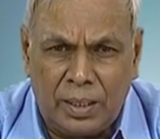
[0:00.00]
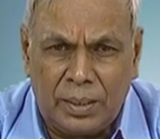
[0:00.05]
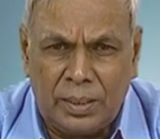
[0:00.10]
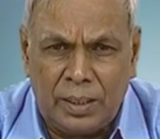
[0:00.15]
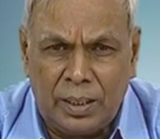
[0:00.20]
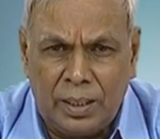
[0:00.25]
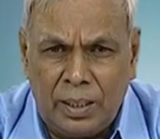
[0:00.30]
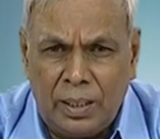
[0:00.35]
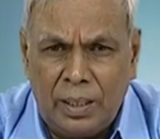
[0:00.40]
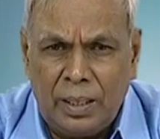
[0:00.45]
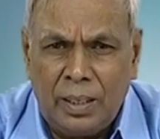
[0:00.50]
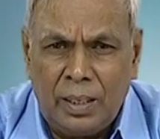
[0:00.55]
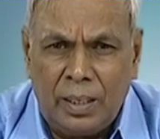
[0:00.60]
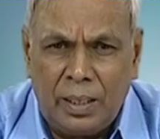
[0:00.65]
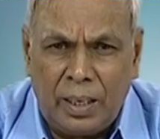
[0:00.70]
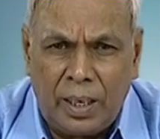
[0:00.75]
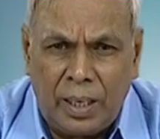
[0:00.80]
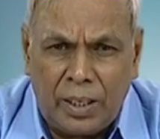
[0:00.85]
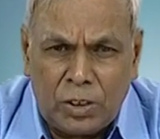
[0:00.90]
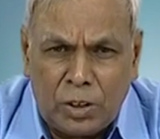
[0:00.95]
the
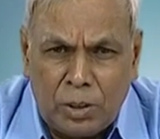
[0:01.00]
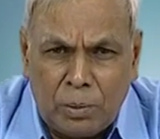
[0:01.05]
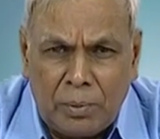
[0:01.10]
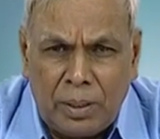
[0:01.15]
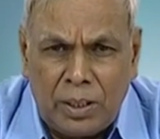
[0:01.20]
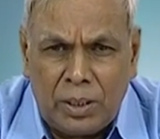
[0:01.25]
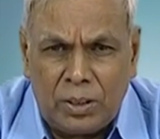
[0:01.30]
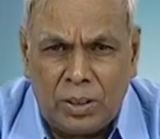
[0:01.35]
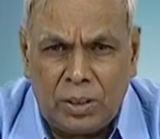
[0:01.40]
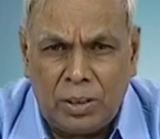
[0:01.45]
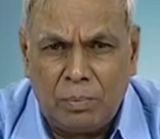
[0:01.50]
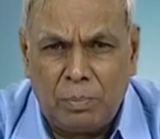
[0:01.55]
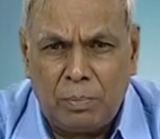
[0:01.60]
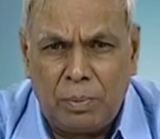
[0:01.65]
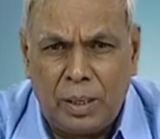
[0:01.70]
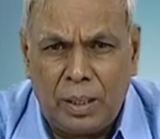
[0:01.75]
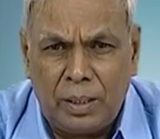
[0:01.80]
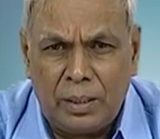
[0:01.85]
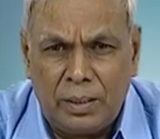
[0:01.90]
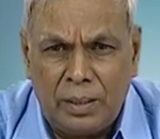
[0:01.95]
isomerization
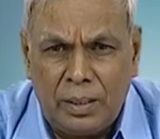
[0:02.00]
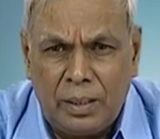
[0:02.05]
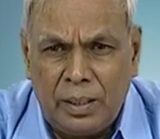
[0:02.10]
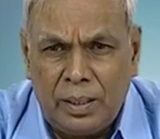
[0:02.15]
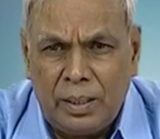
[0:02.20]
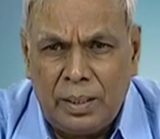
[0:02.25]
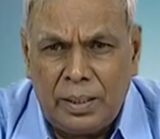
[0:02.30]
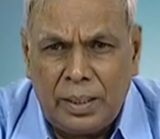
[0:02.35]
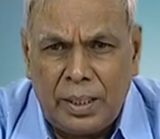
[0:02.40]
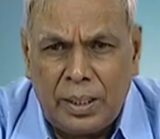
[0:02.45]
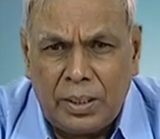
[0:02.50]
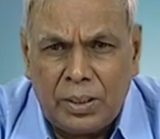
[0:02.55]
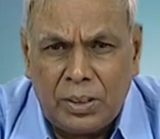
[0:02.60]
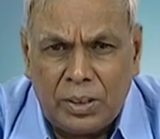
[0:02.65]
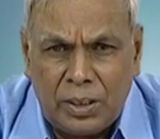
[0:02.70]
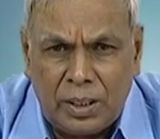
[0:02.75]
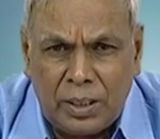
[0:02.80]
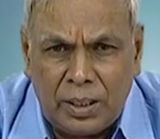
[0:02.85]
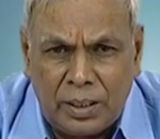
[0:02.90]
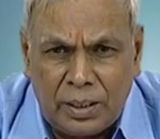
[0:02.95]
part that is
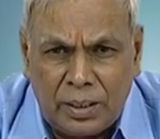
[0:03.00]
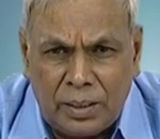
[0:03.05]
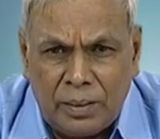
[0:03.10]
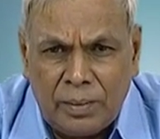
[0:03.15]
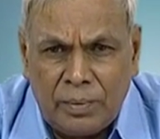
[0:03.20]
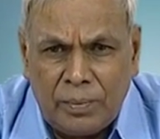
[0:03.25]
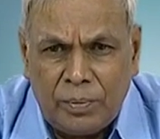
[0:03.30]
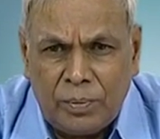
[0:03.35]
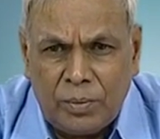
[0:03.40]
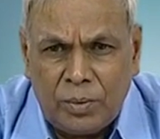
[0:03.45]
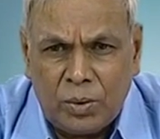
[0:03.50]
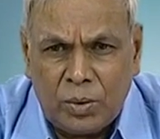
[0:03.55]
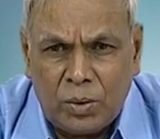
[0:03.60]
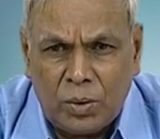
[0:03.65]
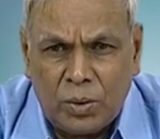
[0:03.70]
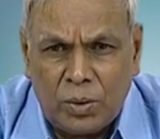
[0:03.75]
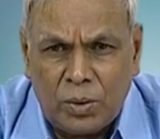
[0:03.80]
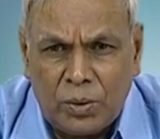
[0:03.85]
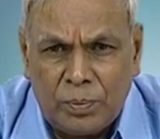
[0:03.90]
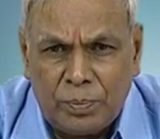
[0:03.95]
there.
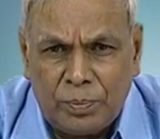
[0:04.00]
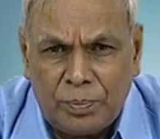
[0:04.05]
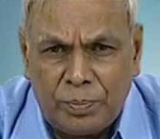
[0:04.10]
So,